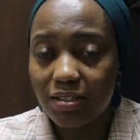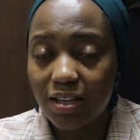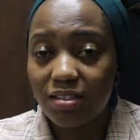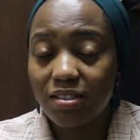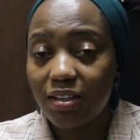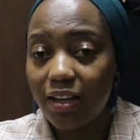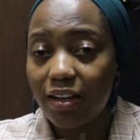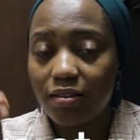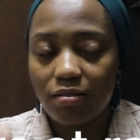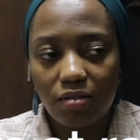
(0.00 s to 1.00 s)
as in,
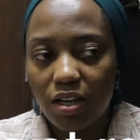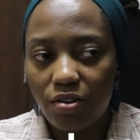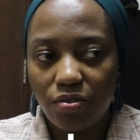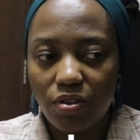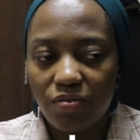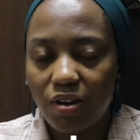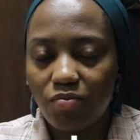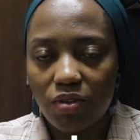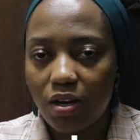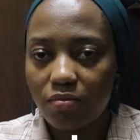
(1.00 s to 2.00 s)
I don't know if
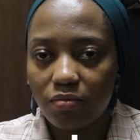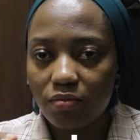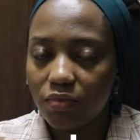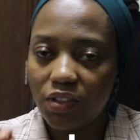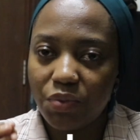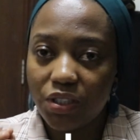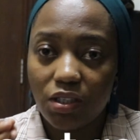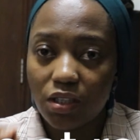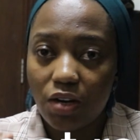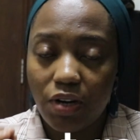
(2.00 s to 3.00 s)
I'm
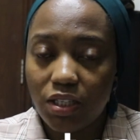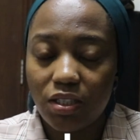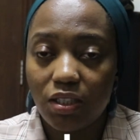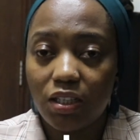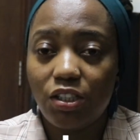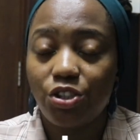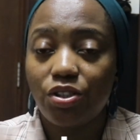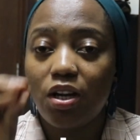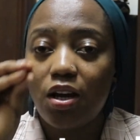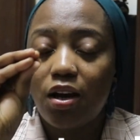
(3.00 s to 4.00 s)
speaking the right
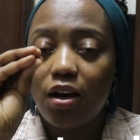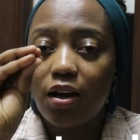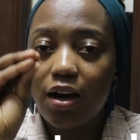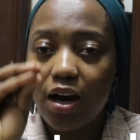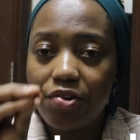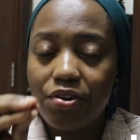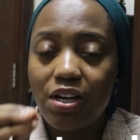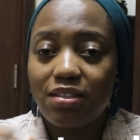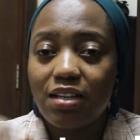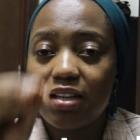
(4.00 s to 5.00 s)
English.
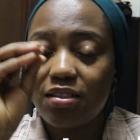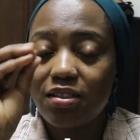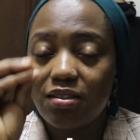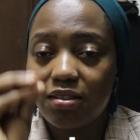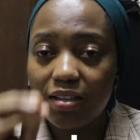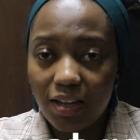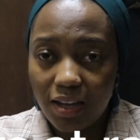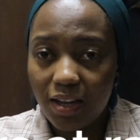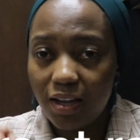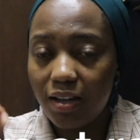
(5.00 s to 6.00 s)
Carriers, as in
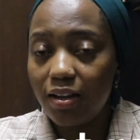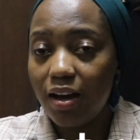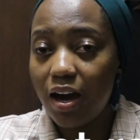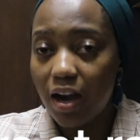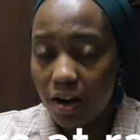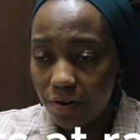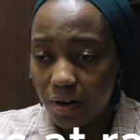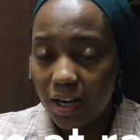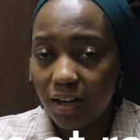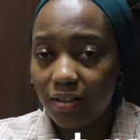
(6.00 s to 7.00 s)

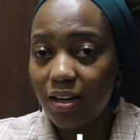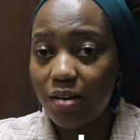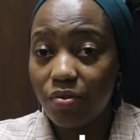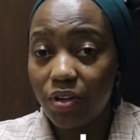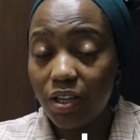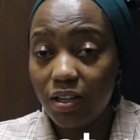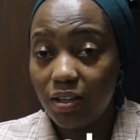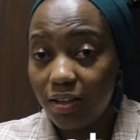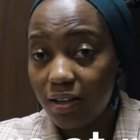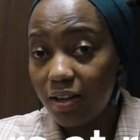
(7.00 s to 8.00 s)
CARRER
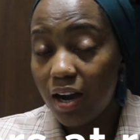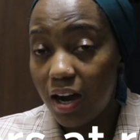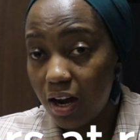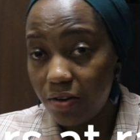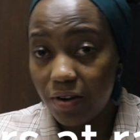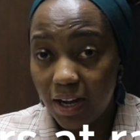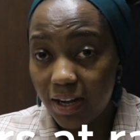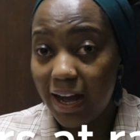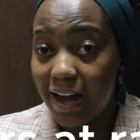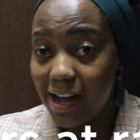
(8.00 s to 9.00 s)

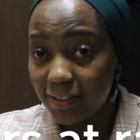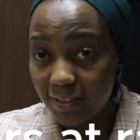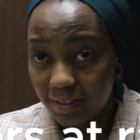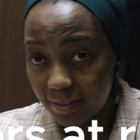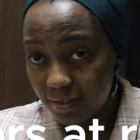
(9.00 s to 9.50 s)
at